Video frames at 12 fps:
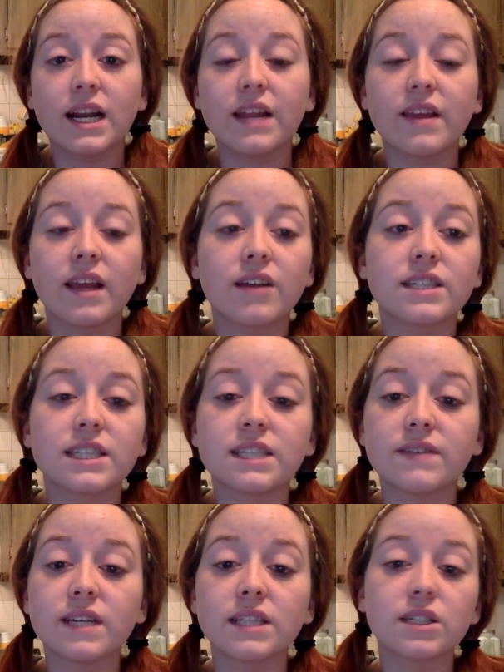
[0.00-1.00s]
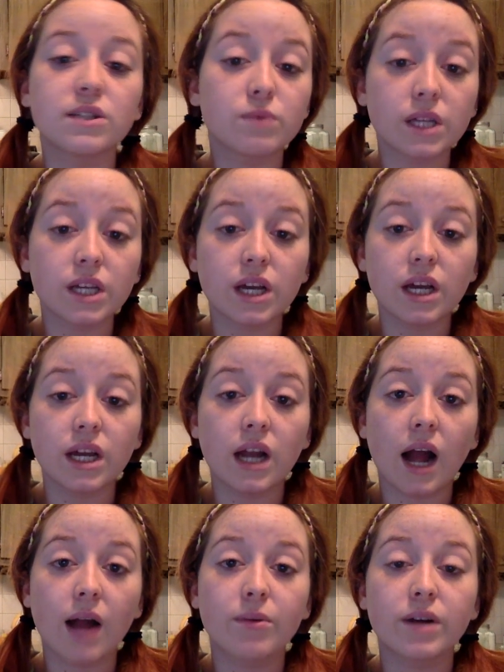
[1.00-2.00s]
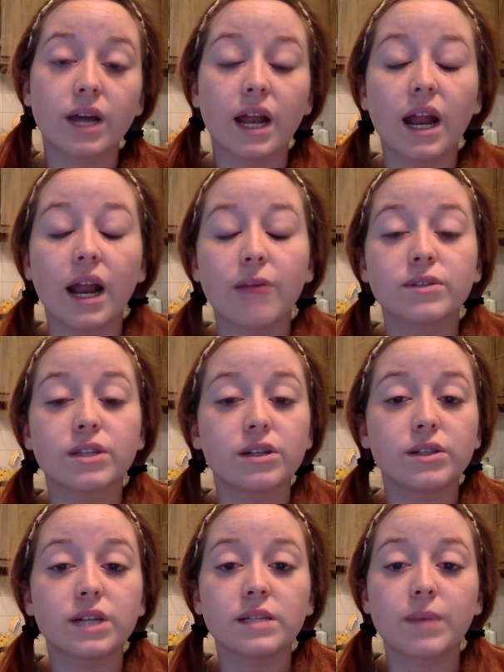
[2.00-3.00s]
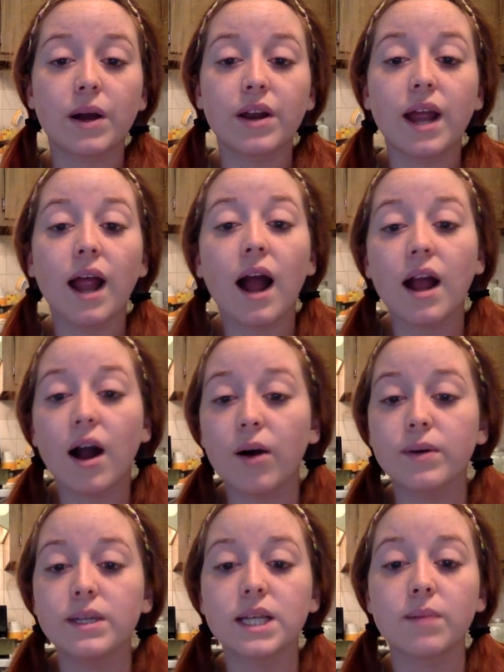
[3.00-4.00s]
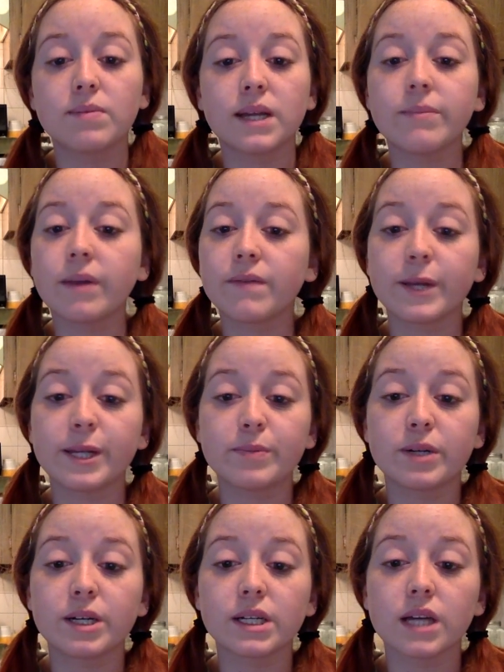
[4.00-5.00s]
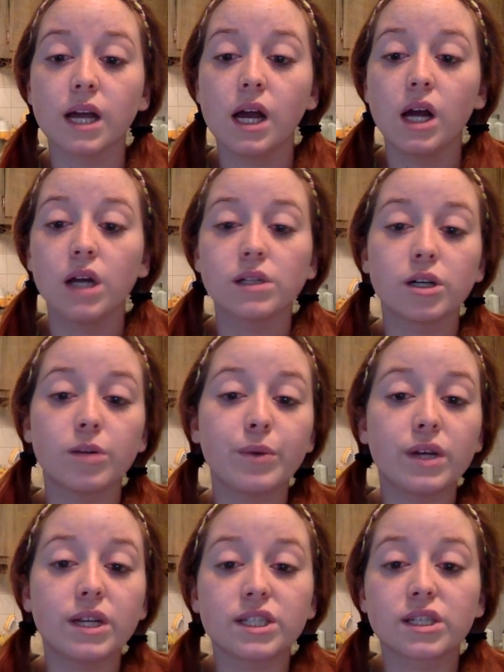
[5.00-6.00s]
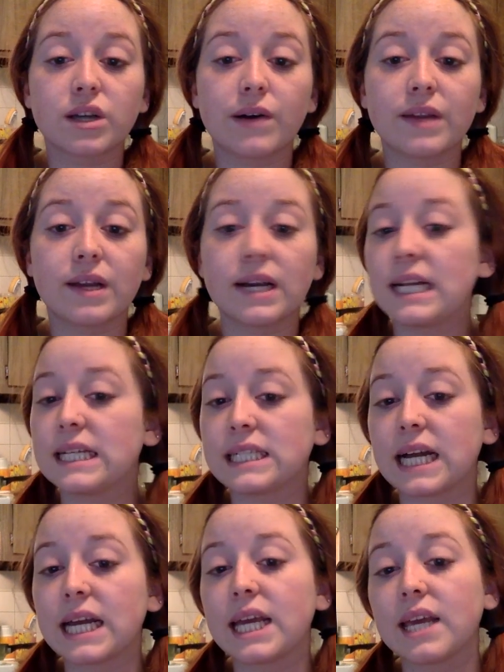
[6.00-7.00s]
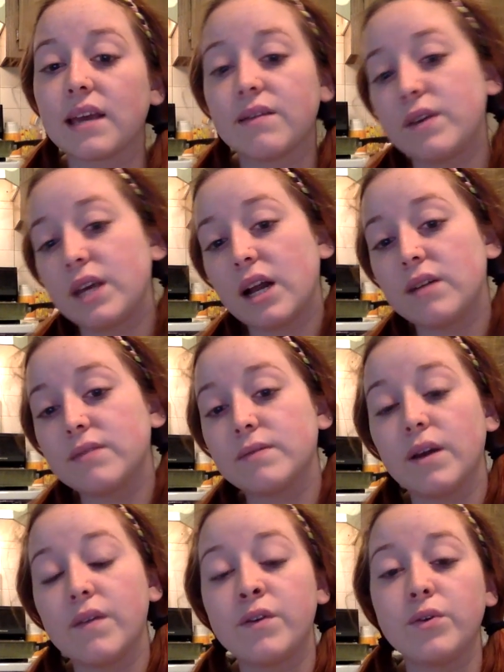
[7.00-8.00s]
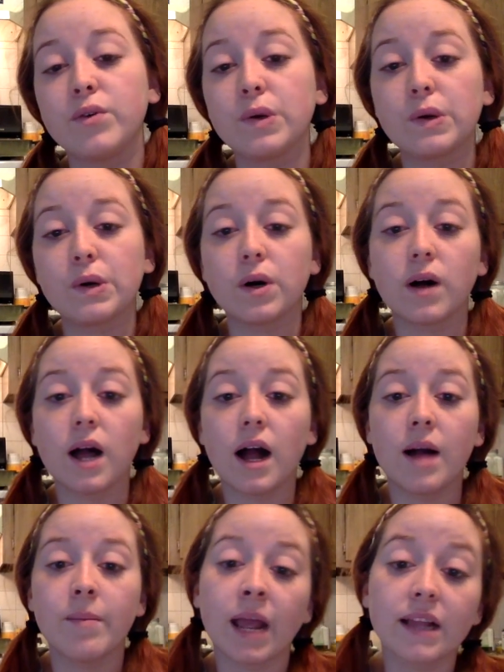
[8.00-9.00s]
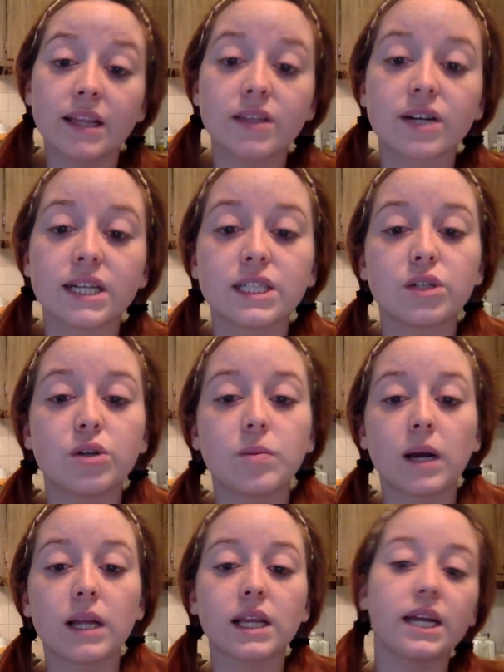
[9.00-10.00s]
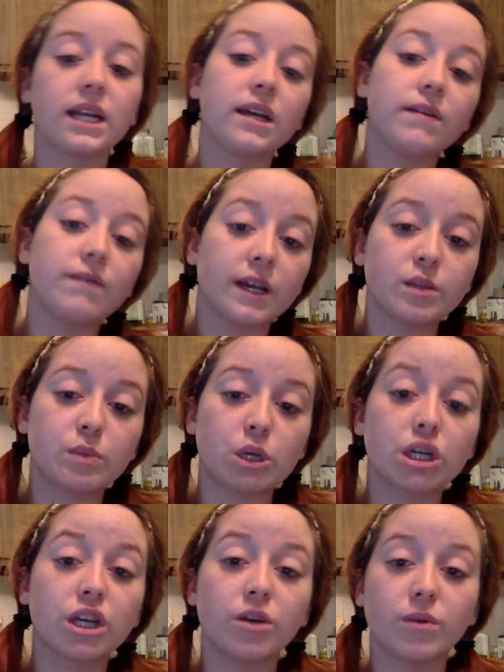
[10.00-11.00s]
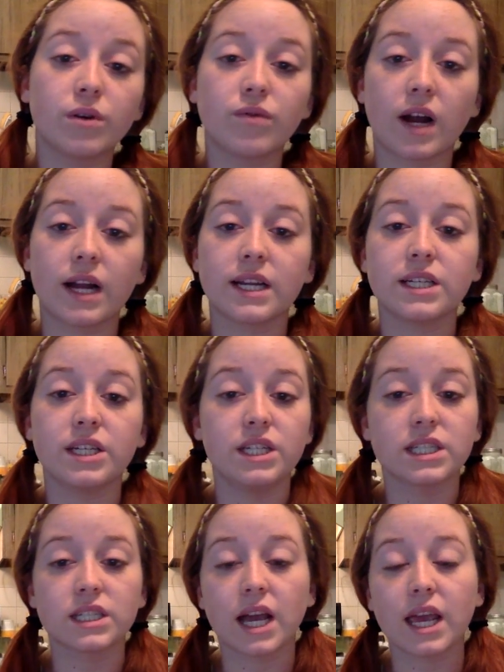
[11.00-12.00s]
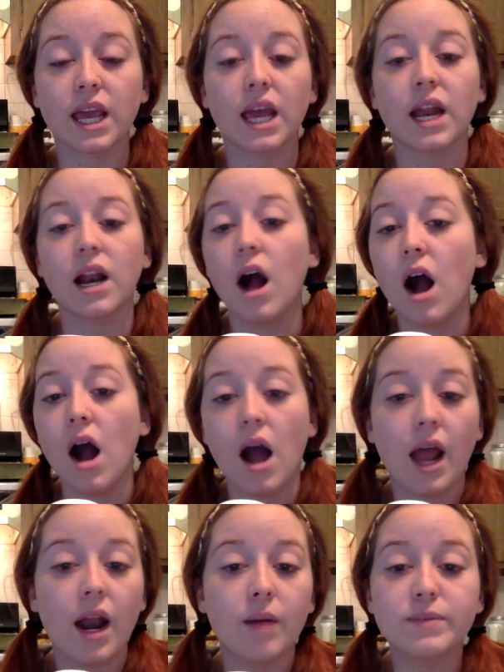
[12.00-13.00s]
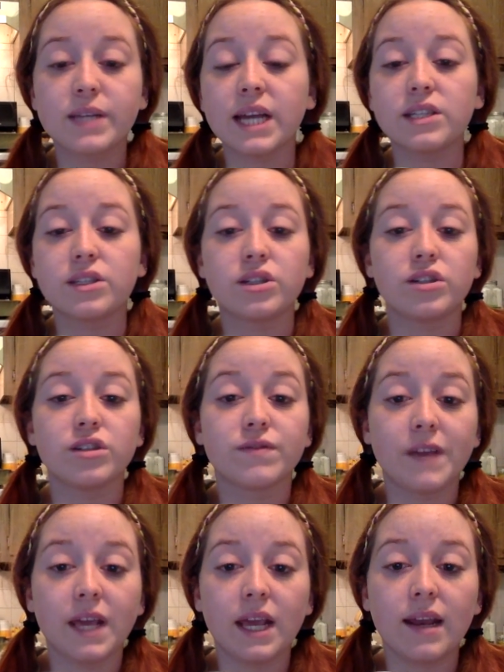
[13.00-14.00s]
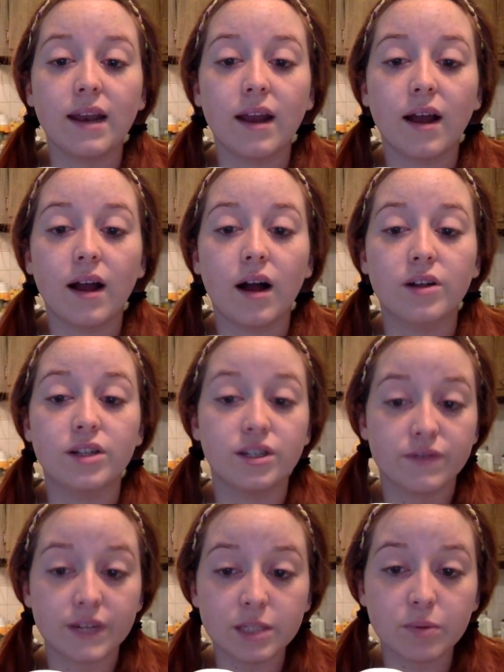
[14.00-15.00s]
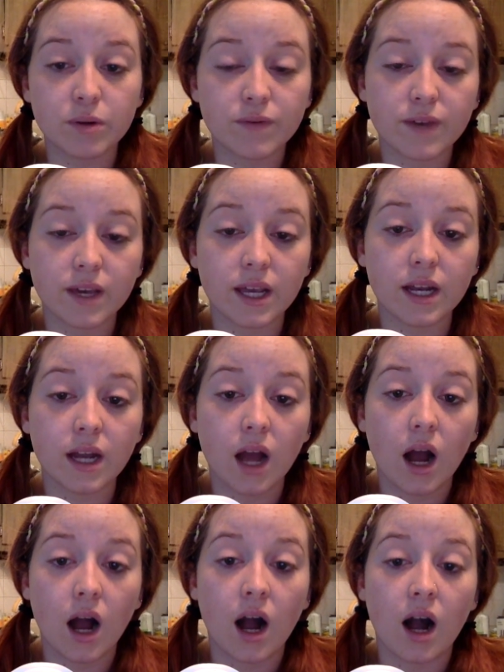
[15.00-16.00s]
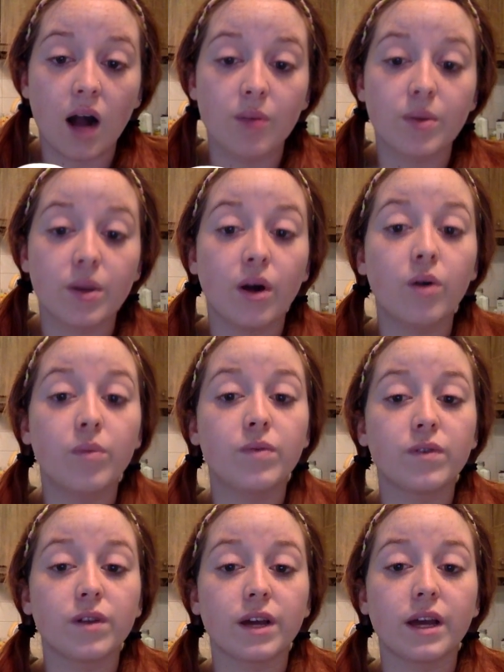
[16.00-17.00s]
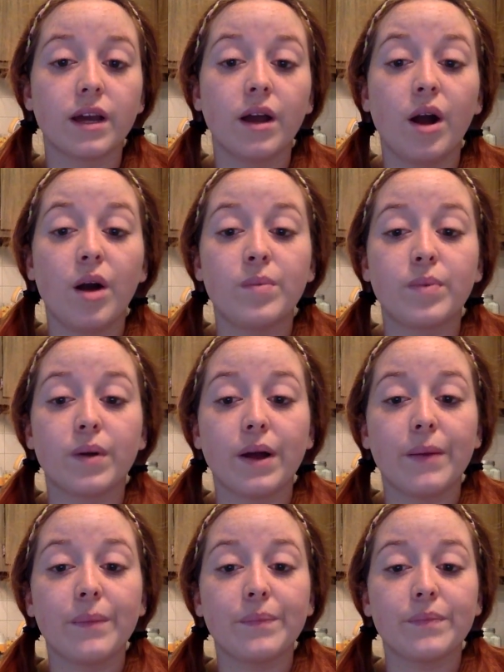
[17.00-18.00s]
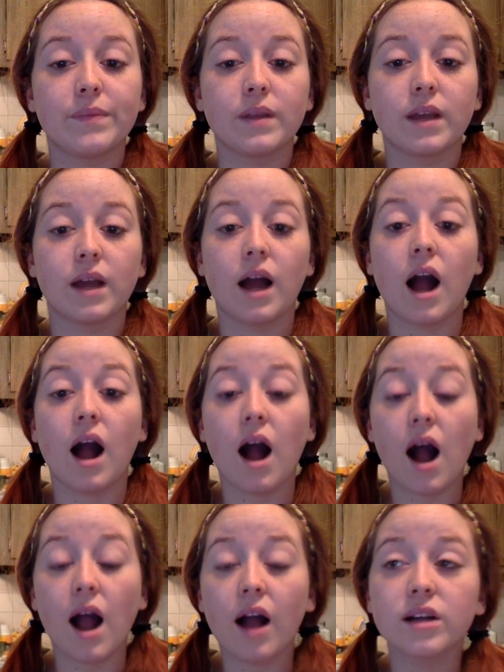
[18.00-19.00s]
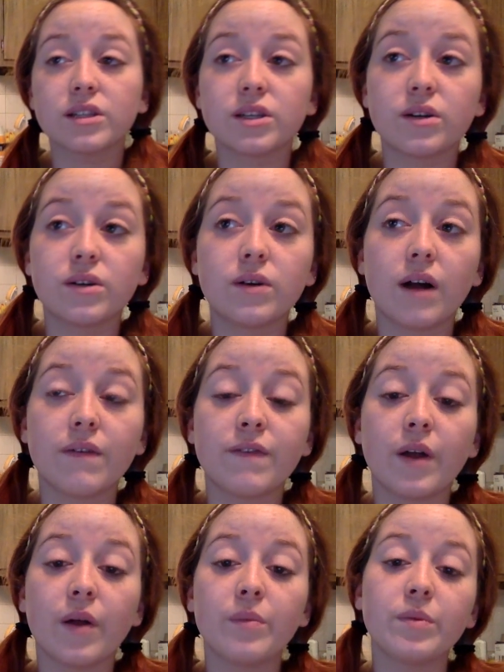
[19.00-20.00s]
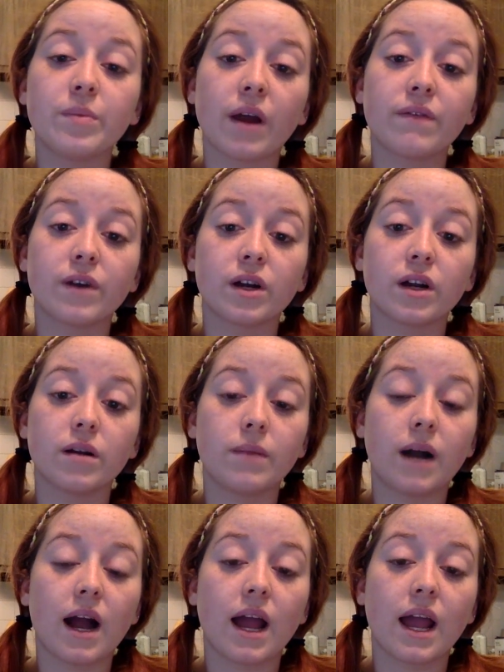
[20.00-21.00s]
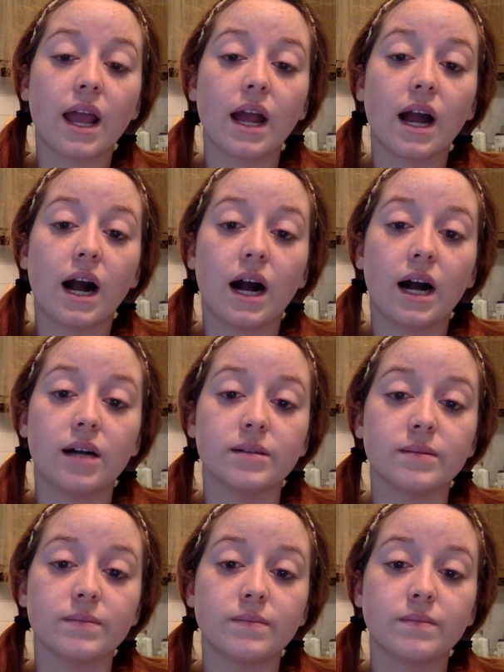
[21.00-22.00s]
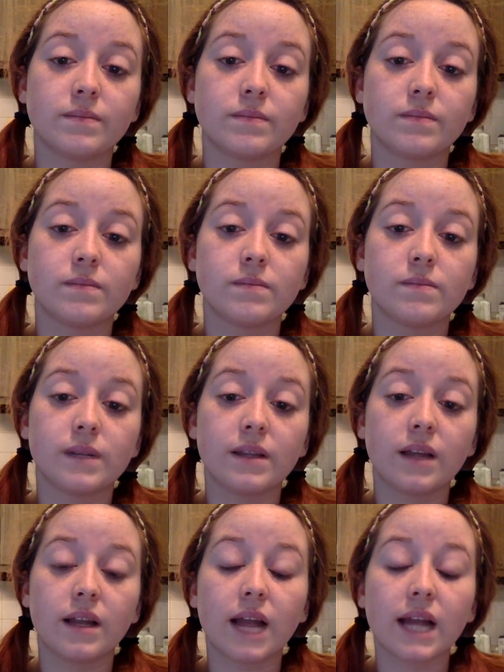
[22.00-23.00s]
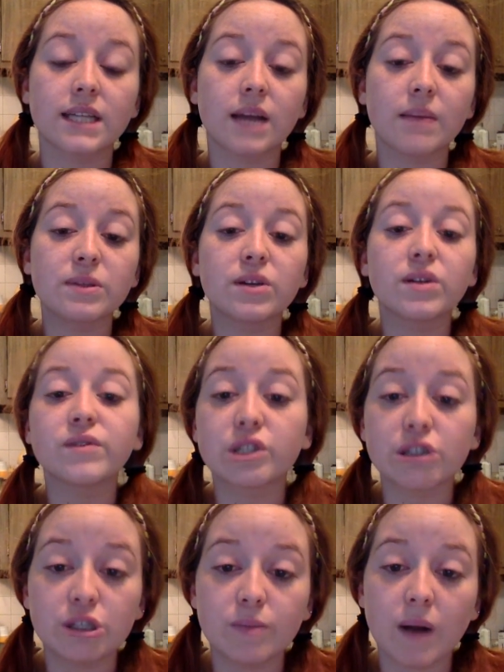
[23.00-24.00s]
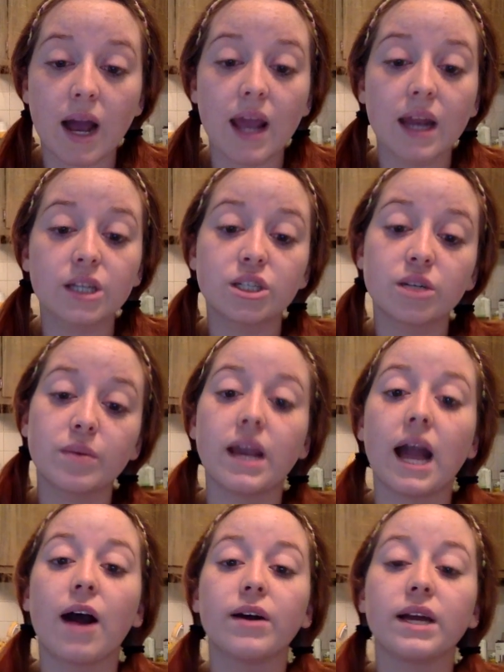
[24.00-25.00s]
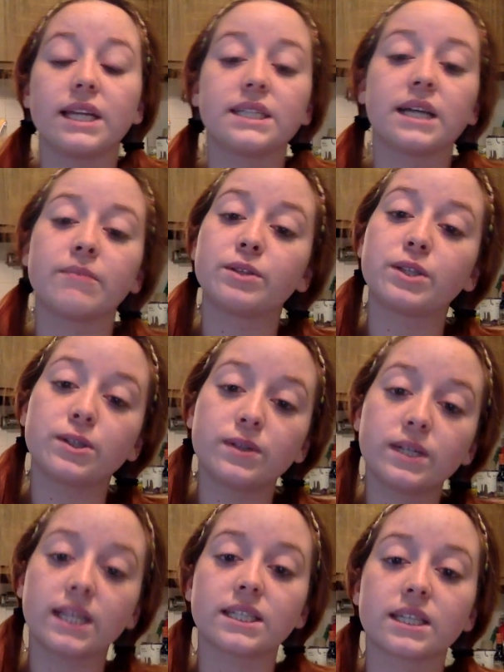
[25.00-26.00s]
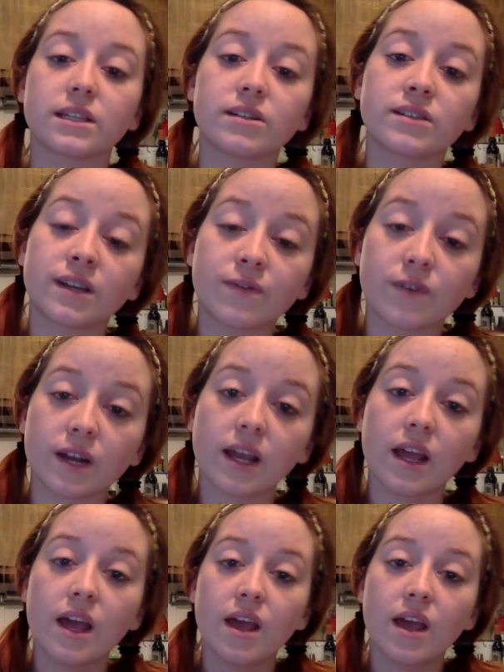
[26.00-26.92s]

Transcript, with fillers: anything else at CVS that's really good, I will get it and I will tell you guys about it. I always update my Facebook group. You can just go on there, hit a like. If you get on, if you Google um, Haley the Crazy Coupon Lady Facebook, you will find it. You can just like it it updates to your feed, uh, to your Facebook feed, um, be hopefully, but yeah. I also filmed my for my um the next episode of Should You Buy It. It should be out anytime soon. It is a little different